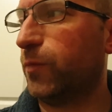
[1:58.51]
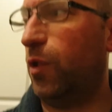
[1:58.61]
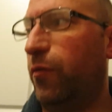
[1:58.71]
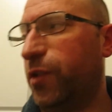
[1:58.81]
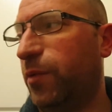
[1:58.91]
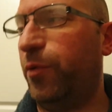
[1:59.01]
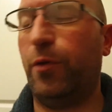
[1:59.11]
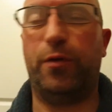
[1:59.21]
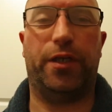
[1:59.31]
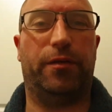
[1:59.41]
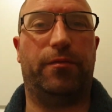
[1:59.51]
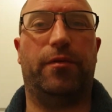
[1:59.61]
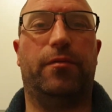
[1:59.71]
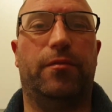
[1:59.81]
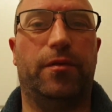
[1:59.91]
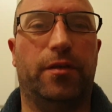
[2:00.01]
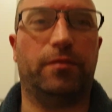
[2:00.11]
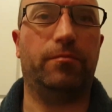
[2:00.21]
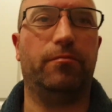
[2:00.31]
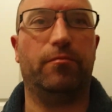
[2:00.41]
obviously put it on the
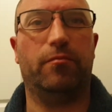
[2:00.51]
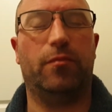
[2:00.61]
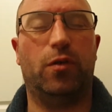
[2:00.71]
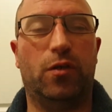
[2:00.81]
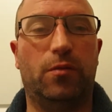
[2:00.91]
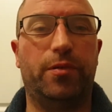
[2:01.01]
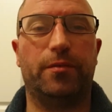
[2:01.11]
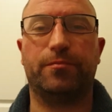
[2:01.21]
hob.